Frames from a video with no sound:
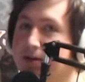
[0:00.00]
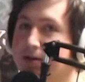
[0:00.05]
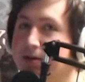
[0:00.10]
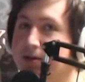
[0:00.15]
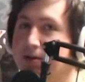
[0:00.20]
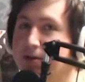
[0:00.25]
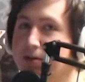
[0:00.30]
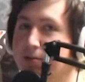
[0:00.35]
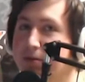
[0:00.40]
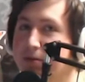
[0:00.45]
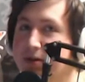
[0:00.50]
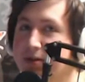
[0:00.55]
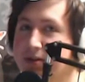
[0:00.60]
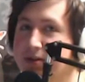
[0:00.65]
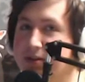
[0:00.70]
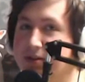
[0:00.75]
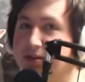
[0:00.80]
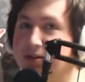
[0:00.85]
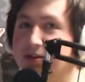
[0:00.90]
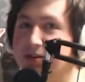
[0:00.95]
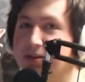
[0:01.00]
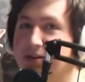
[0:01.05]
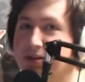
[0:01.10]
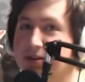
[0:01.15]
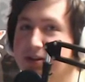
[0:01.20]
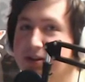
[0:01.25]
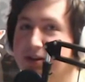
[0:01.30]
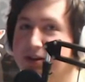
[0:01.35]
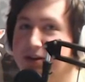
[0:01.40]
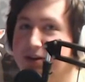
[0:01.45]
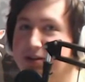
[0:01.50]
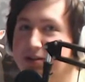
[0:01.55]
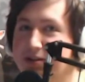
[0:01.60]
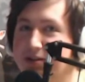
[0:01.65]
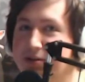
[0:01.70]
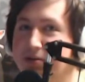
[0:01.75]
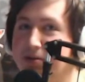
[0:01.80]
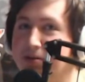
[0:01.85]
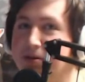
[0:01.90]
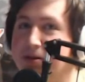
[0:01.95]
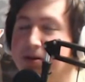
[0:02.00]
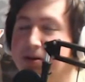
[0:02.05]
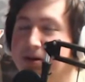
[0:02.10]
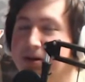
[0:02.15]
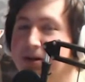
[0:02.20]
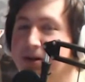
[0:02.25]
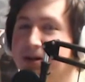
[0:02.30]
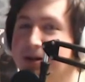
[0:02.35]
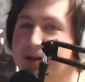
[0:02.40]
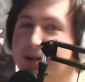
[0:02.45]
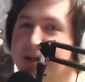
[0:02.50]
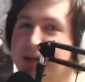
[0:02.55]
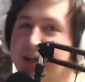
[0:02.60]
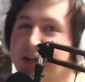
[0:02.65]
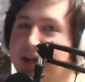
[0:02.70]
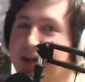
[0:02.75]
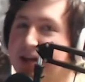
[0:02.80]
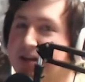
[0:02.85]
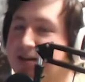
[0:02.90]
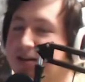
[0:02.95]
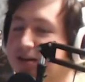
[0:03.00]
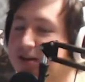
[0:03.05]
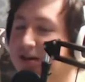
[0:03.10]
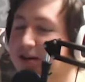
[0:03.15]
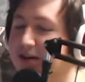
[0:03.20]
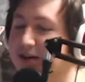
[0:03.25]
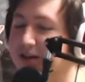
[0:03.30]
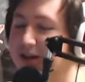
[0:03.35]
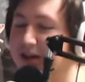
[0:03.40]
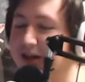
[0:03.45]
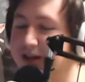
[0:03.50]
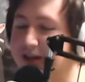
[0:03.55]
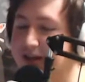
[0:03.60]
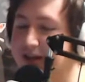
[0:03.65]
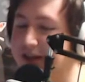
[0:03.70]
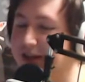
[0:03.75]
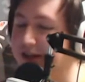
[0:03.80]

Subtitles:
new places soon. And yeah, that's